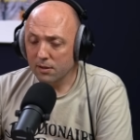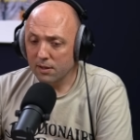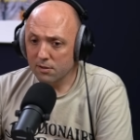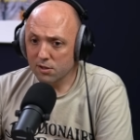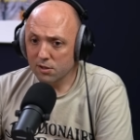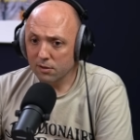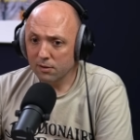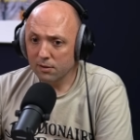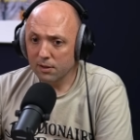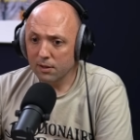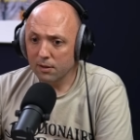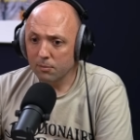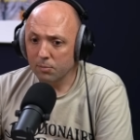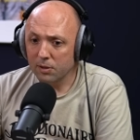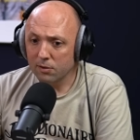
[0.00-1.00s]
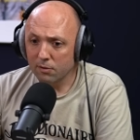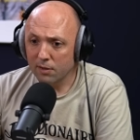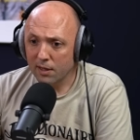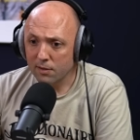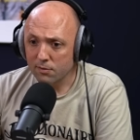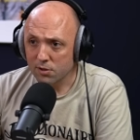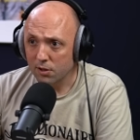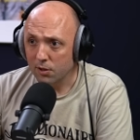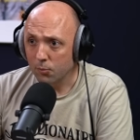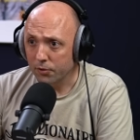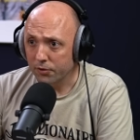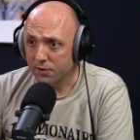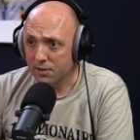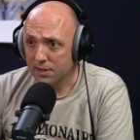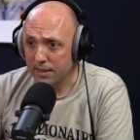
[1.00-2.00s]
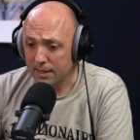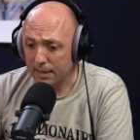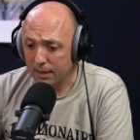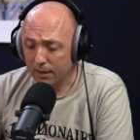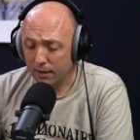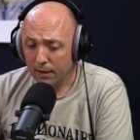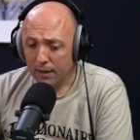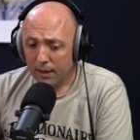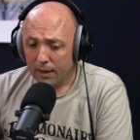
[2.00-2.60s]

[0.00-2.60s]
then suddenly a bid arrives that they want to take,